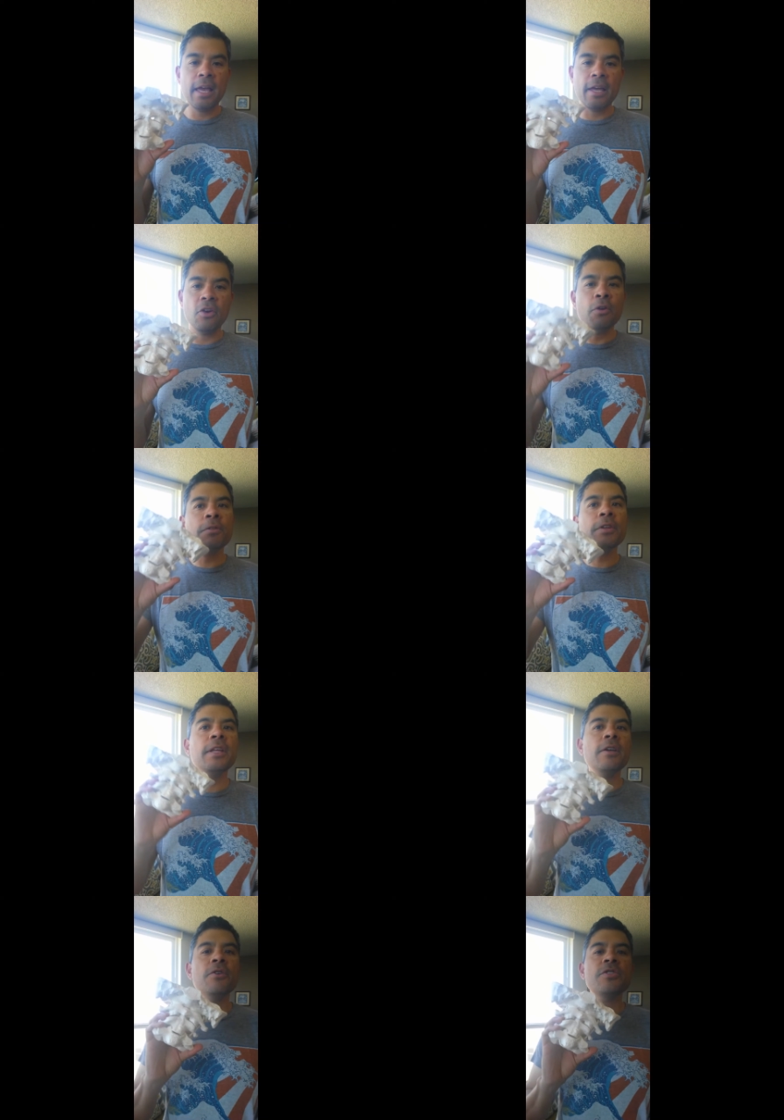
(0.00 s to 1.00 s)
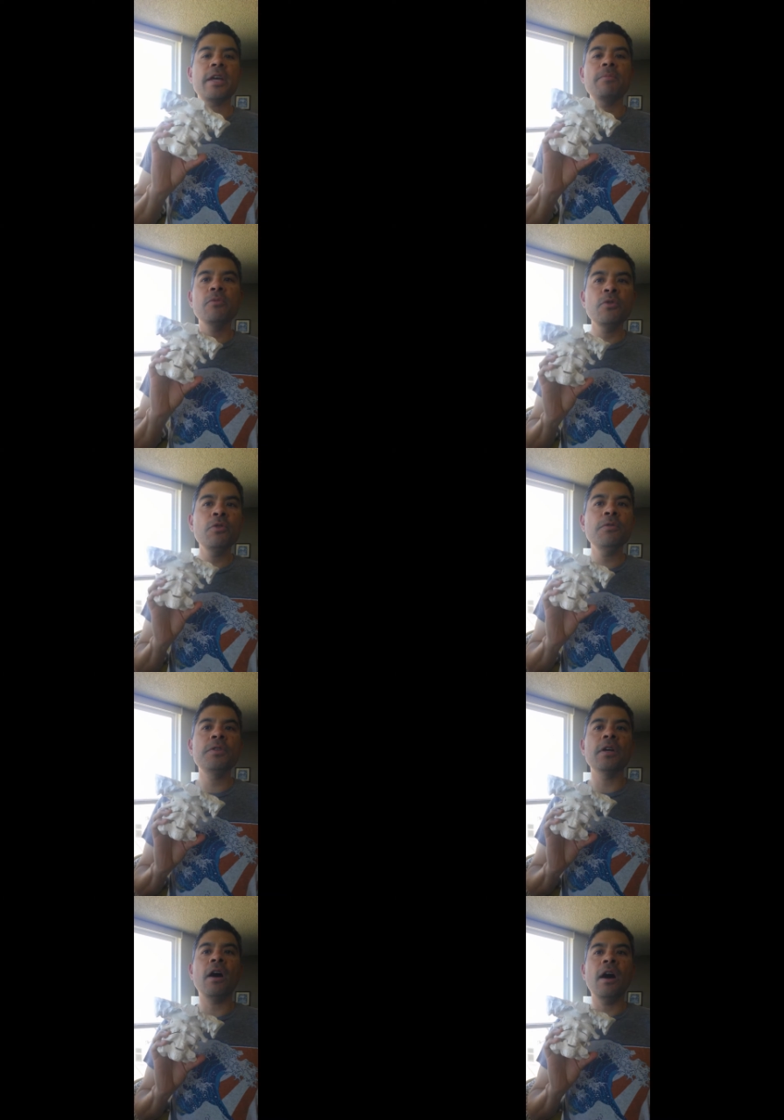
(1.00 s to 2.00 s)
And over the years I
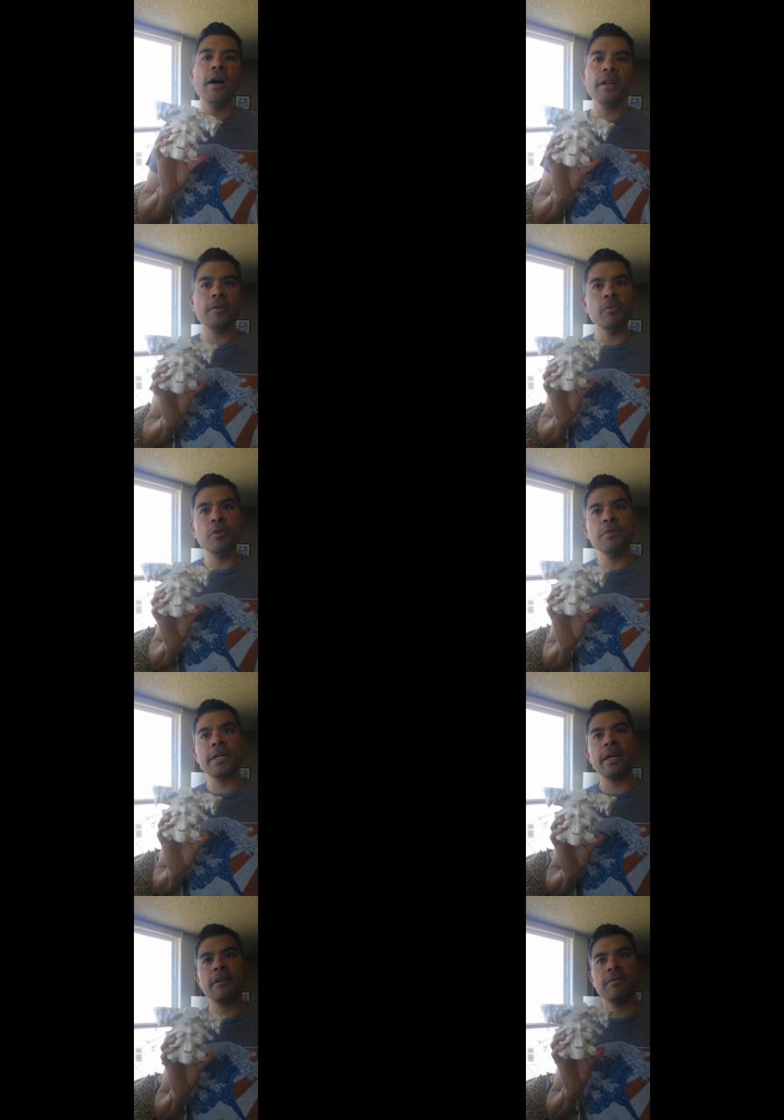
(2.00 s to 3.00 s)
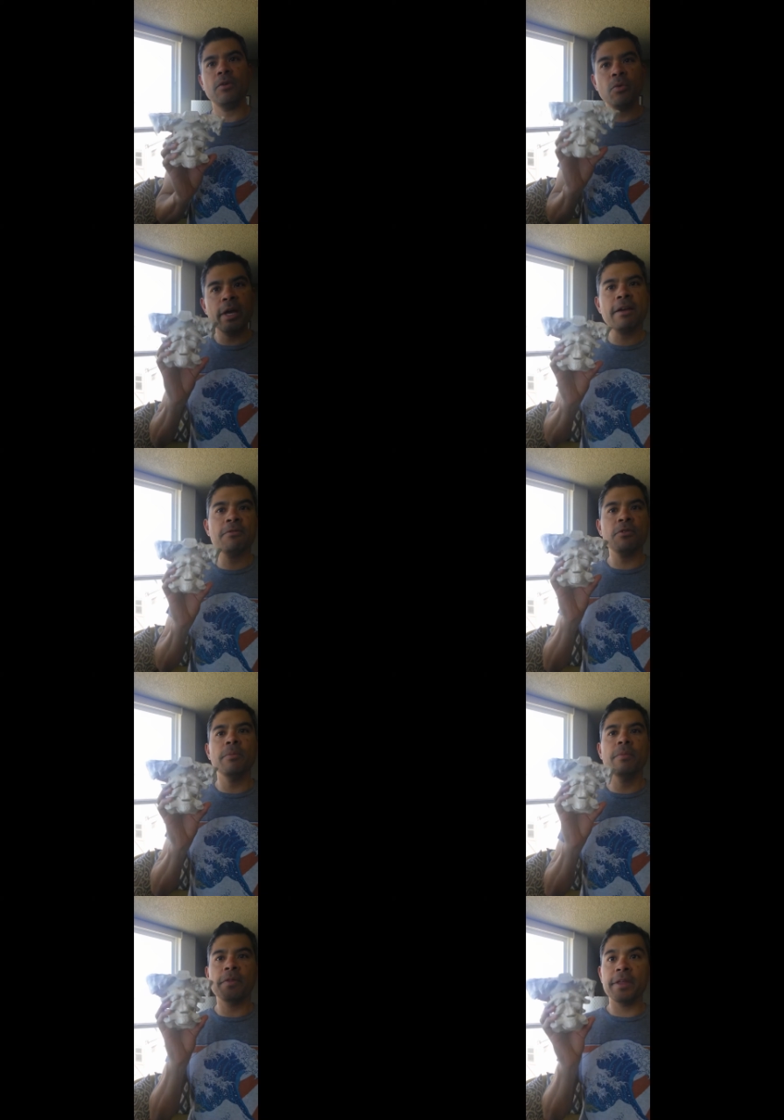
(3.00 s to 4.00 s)
moved on and moved kind of away
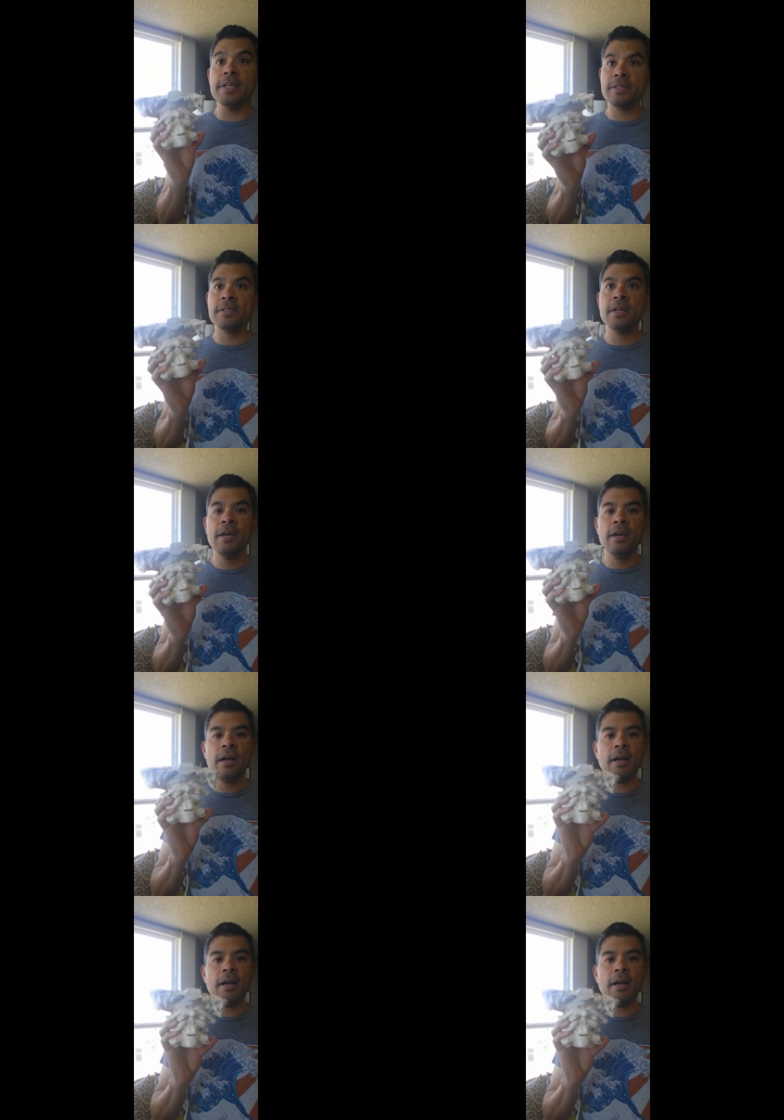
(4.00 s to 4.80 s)
from this